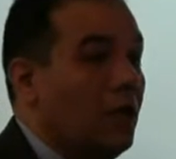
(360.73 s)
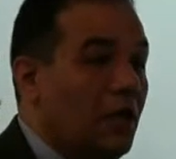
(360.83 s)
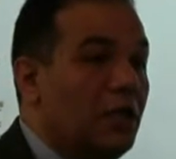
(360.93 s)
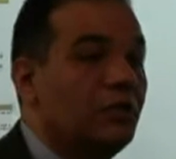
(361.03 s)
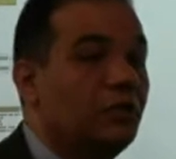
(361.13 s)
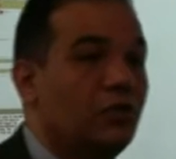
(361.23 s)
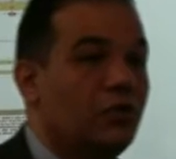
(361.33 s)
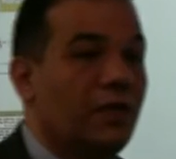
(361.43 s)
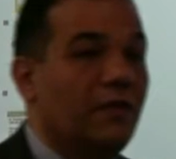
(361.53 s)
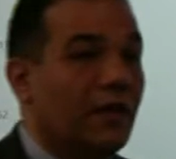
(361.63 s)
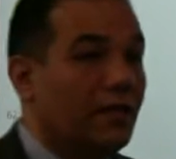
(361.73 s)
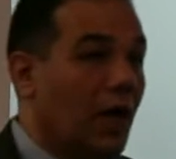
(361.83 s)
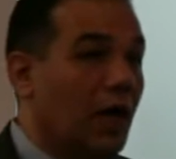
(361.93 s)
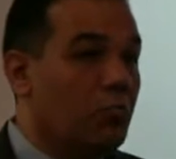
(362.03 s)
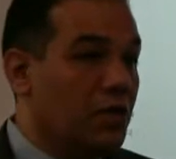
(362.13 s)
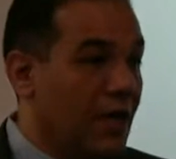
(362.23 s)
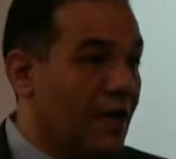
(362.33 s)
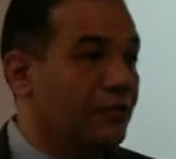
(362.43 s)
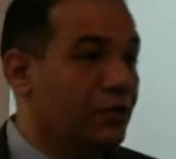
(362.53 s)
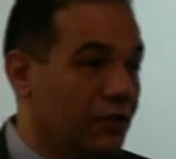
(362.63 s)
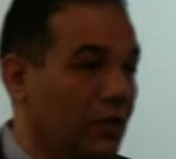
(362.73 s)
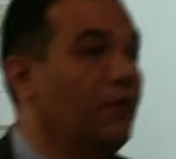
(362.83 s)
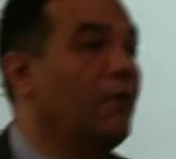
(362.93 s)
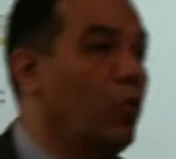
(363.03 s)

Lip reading: Needless to say that IP address is still the